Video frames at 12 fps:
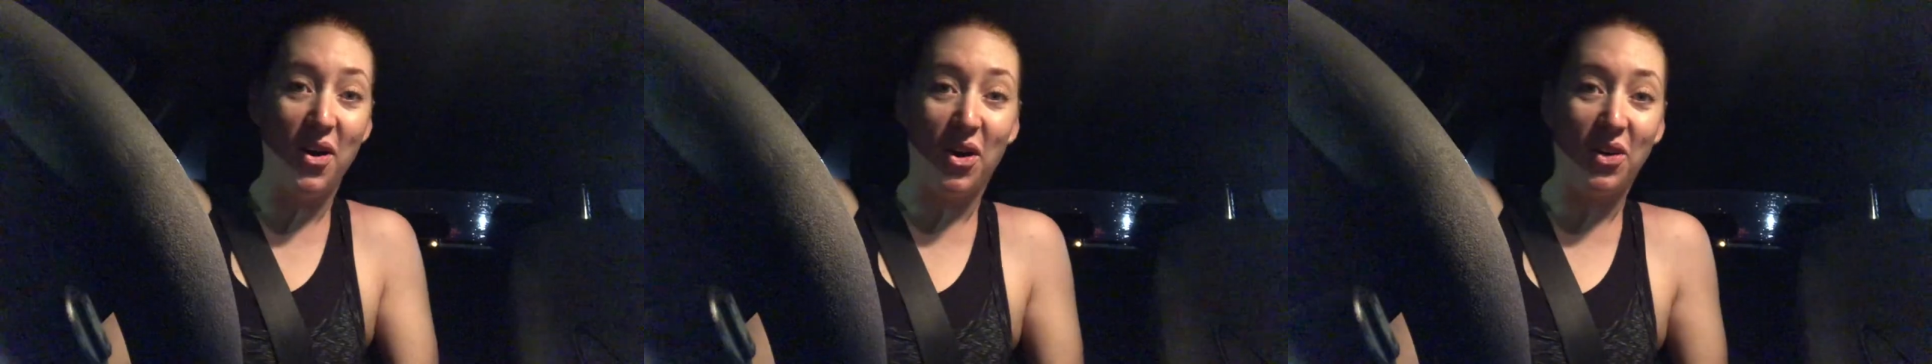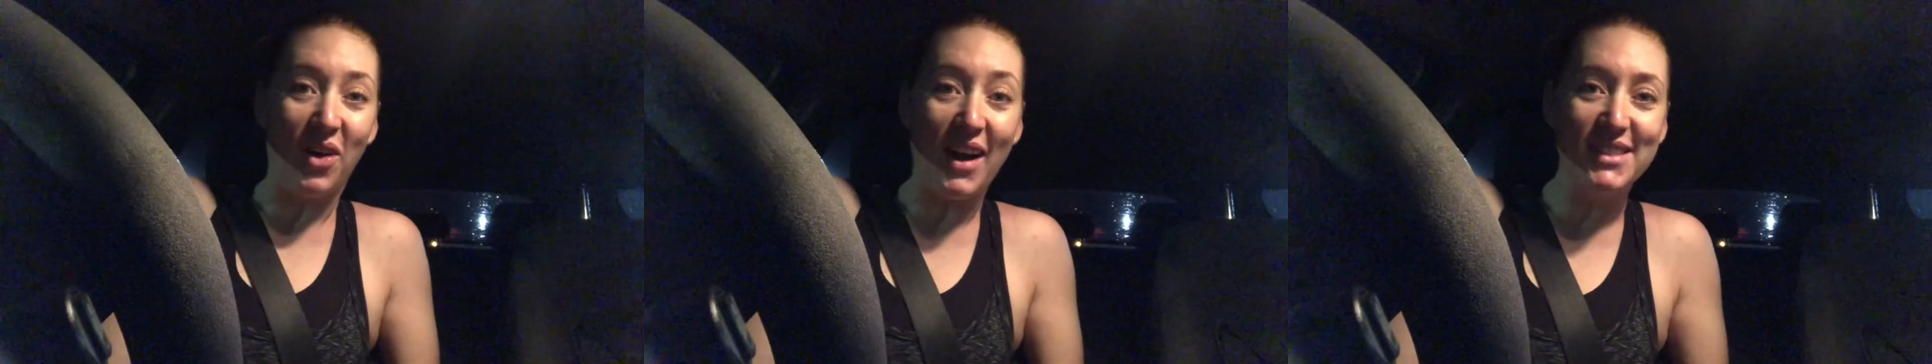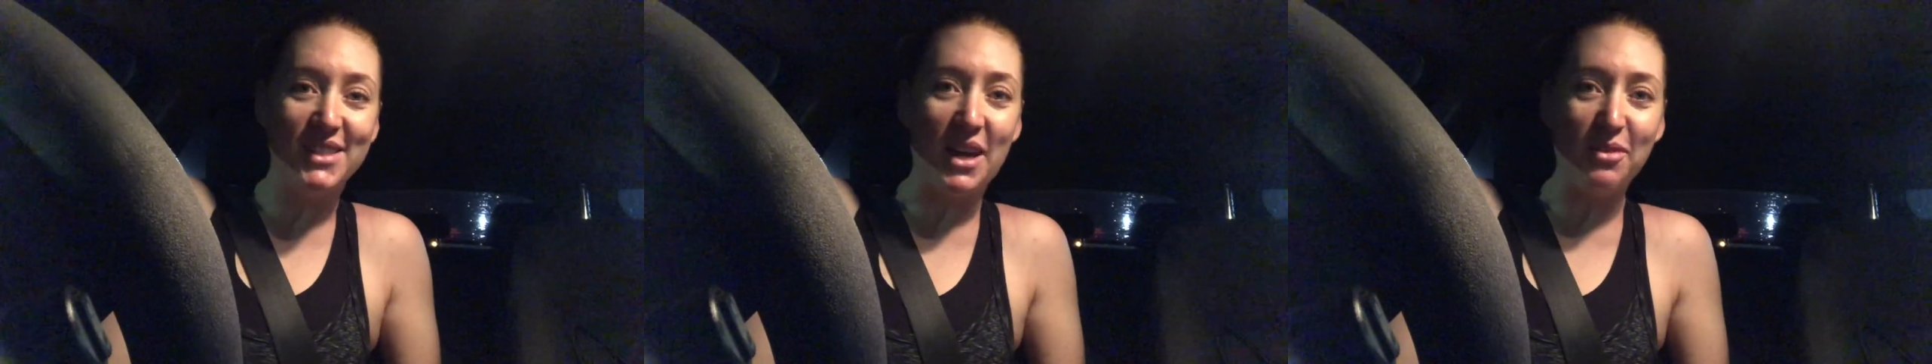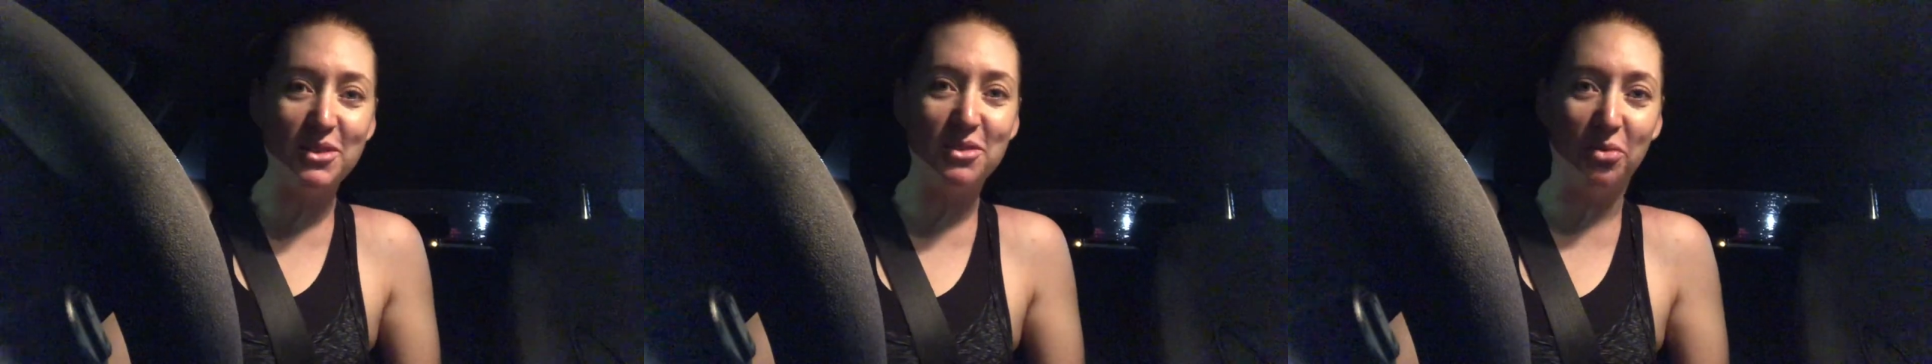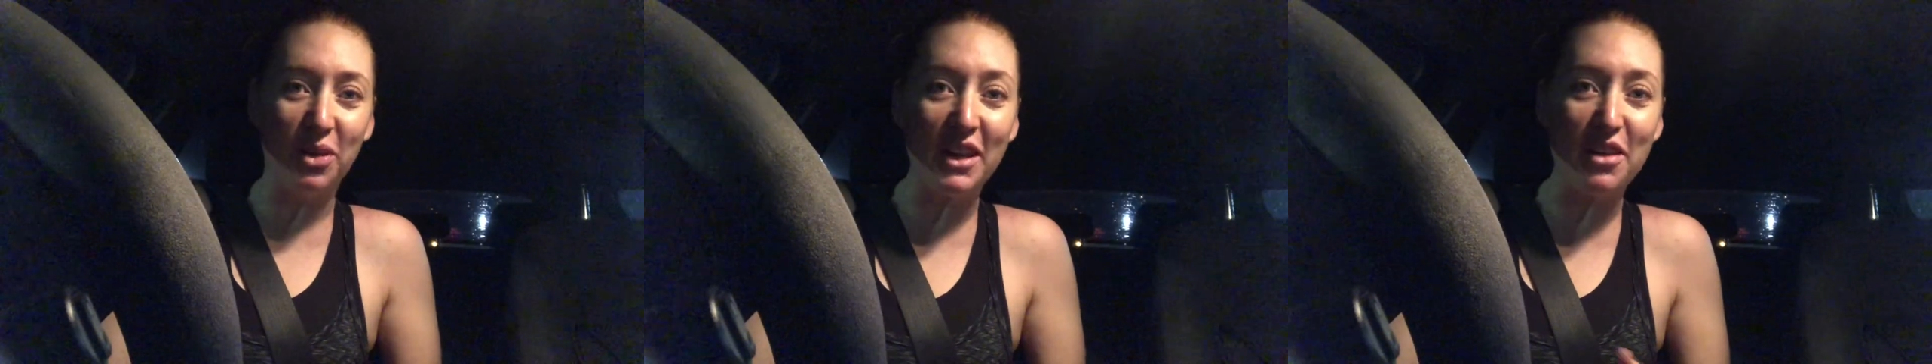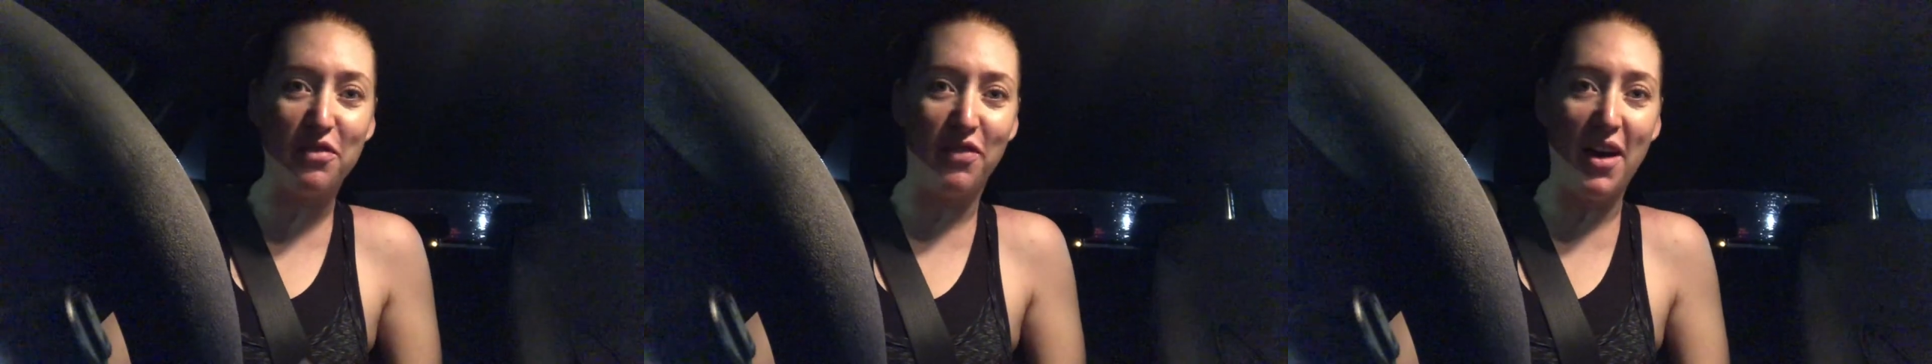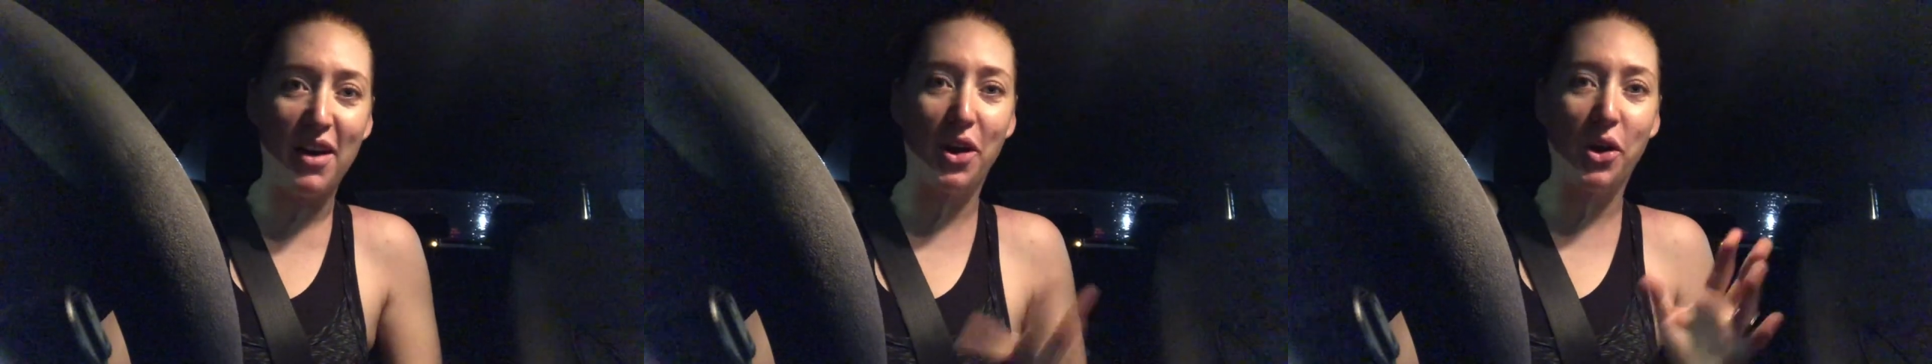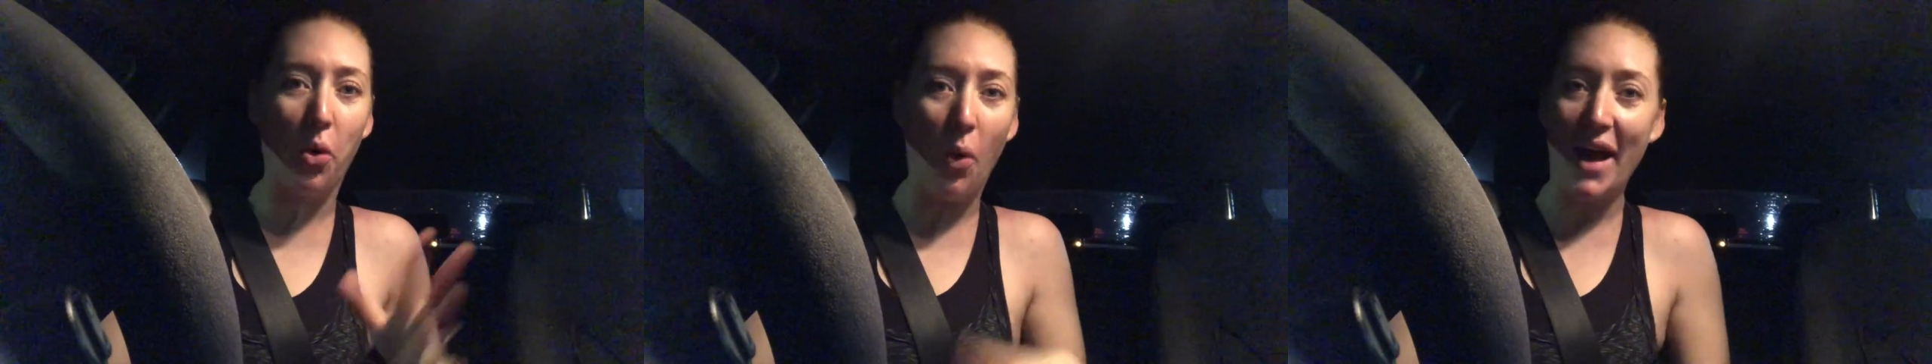Alright, so that was really fun,
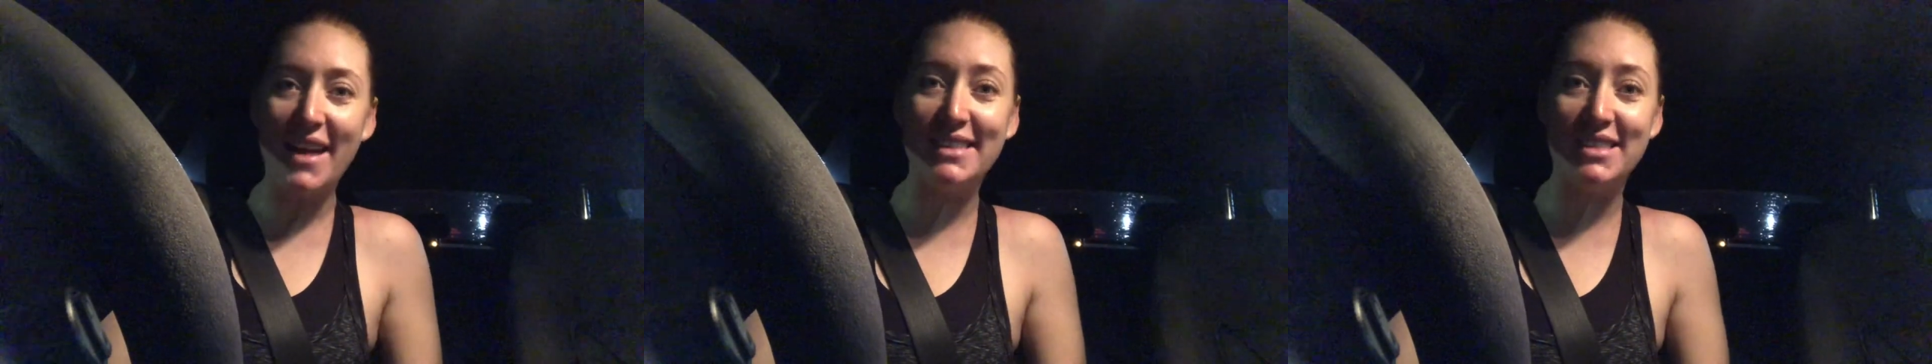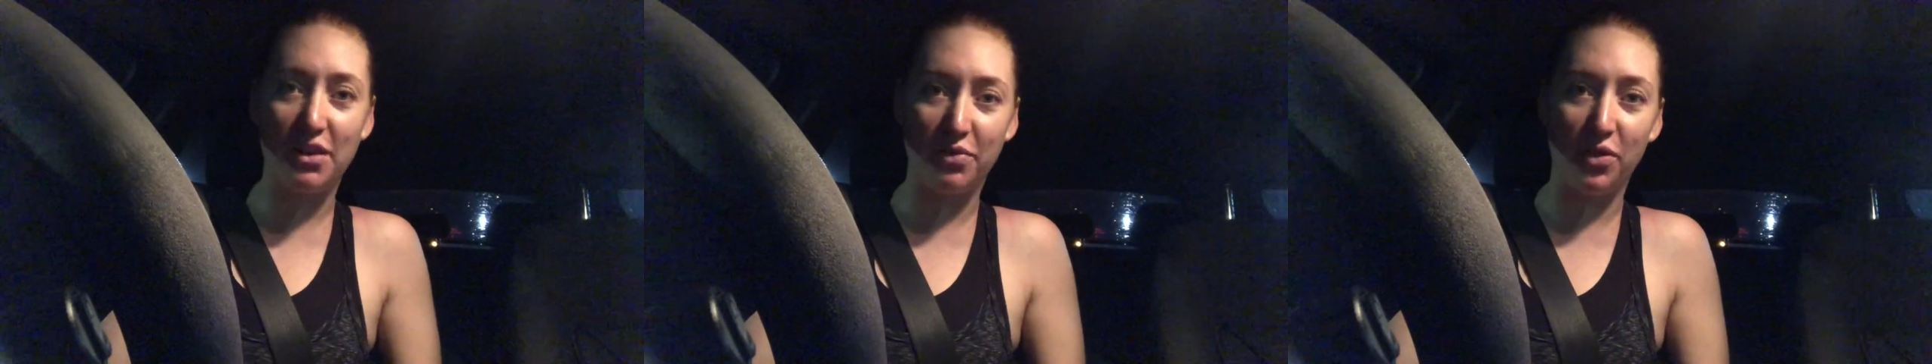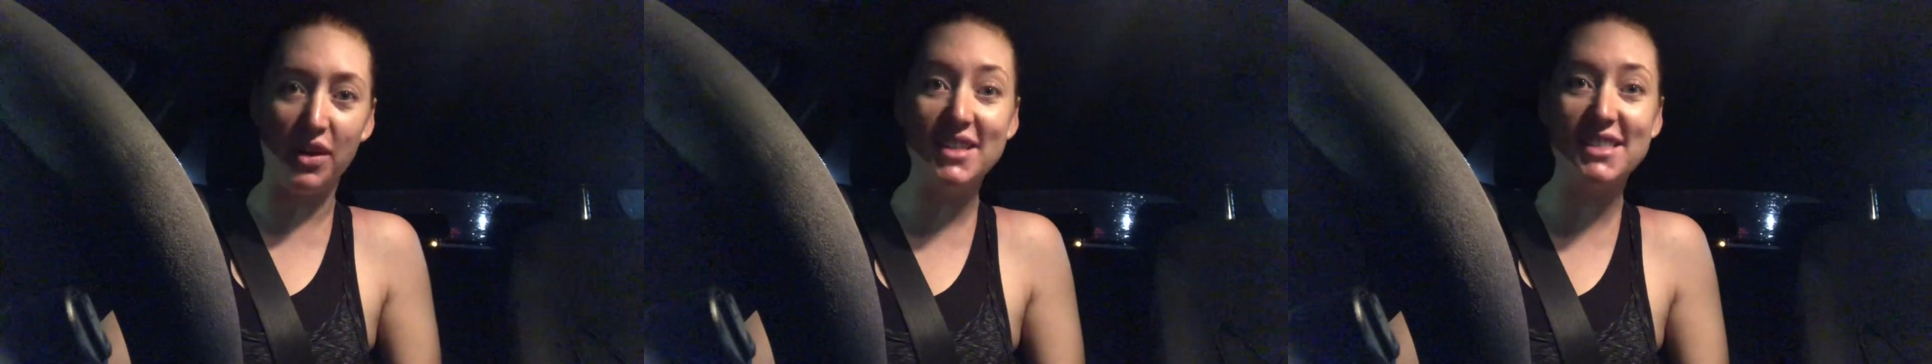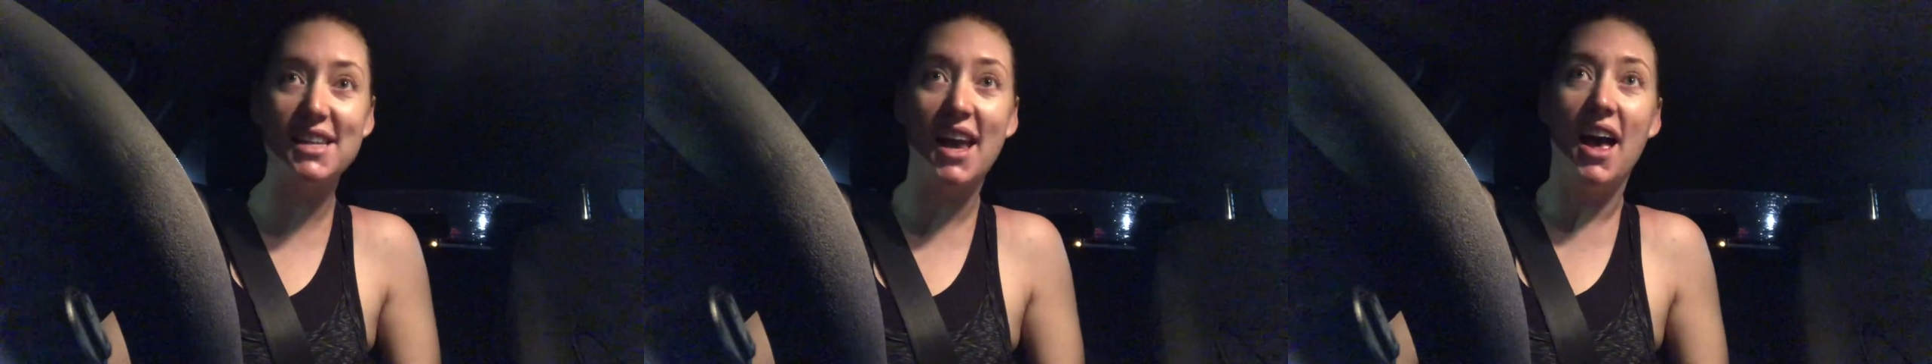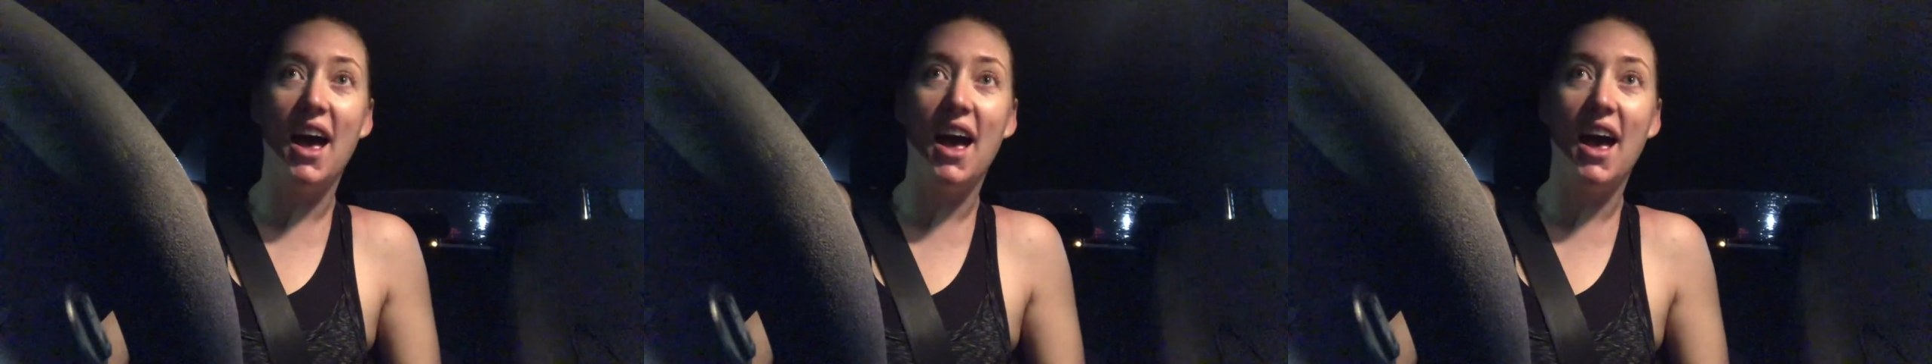quite different.